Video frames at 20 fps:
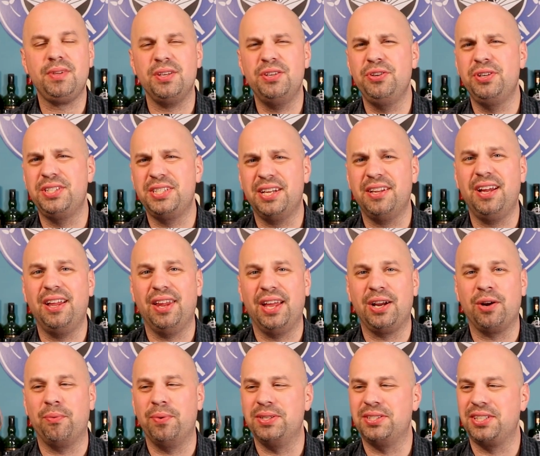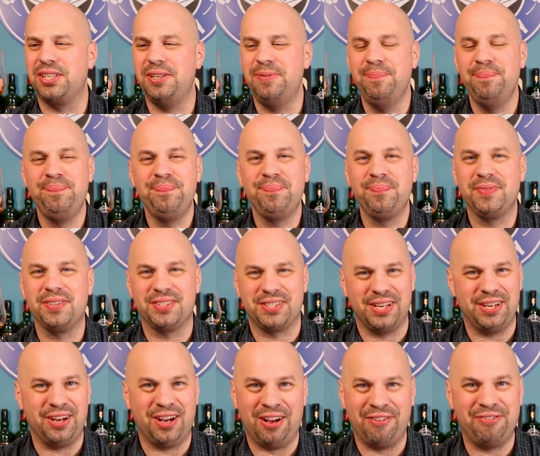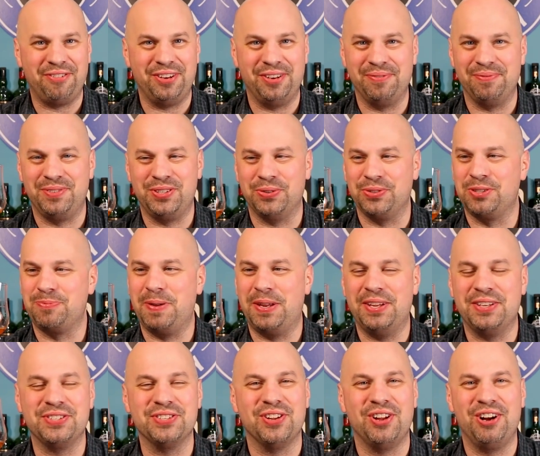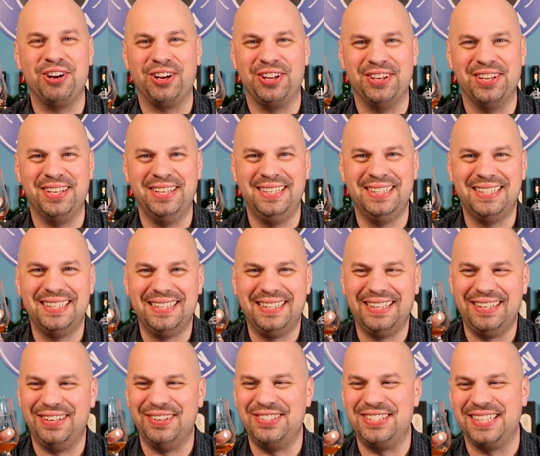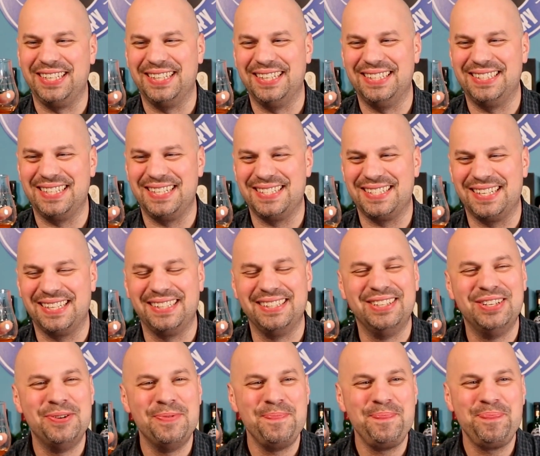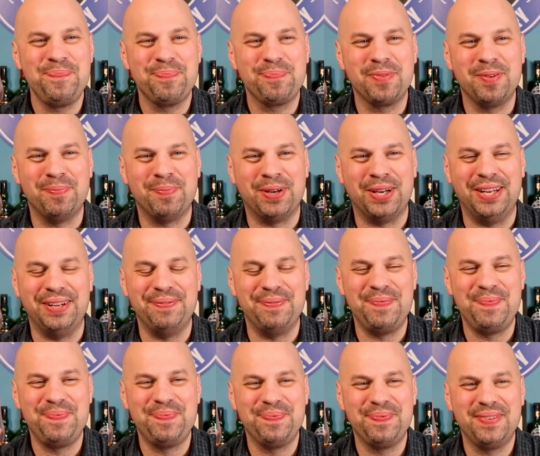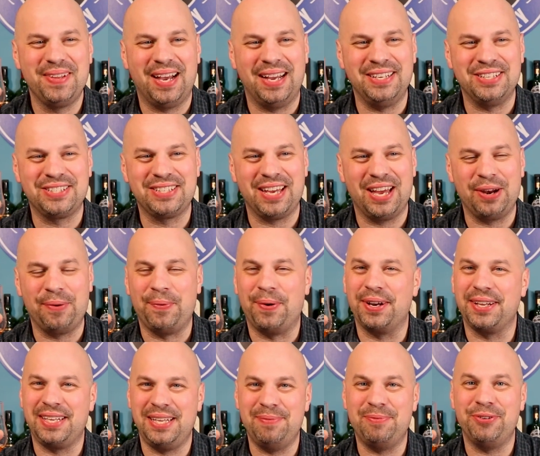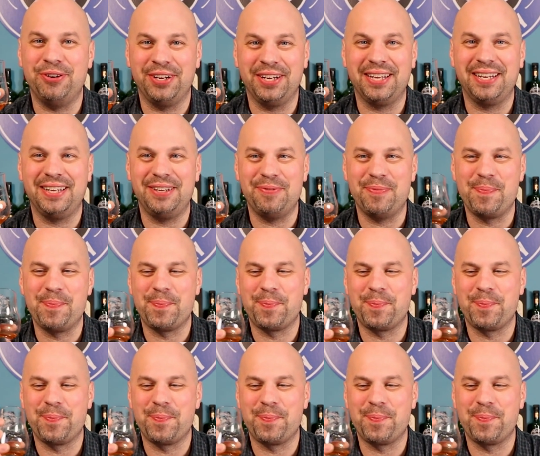You can tell I like a whiskey because I often don't spend this long on the, on the nosing and the tasting, but I just kind of want to keep drinking it.